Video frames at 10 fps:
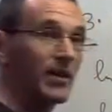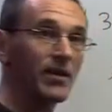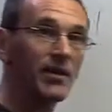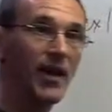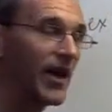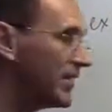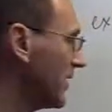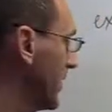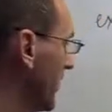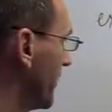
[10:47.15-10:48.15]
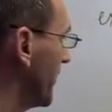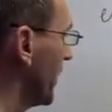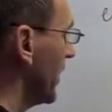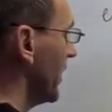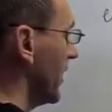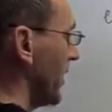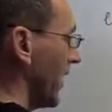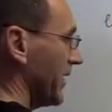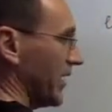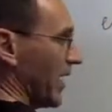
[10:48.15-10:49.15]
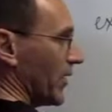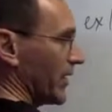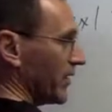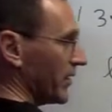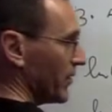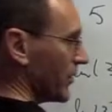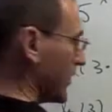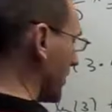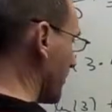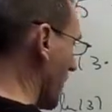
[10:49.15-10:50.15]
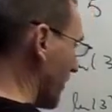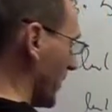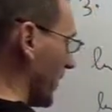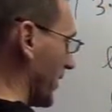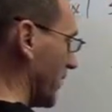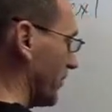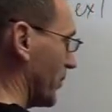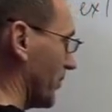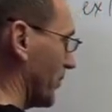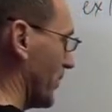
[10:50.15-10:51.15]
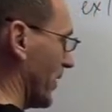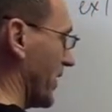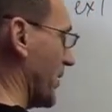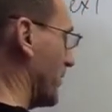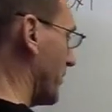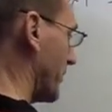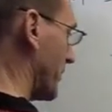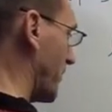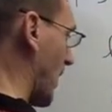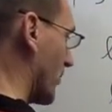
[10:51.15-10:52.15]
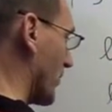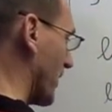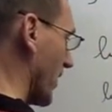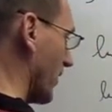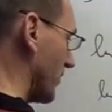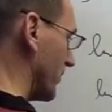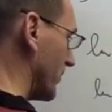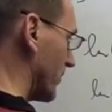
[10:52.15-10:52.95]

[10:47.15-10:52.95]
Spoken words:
I get that. And now I can use this property. I can bring that power down.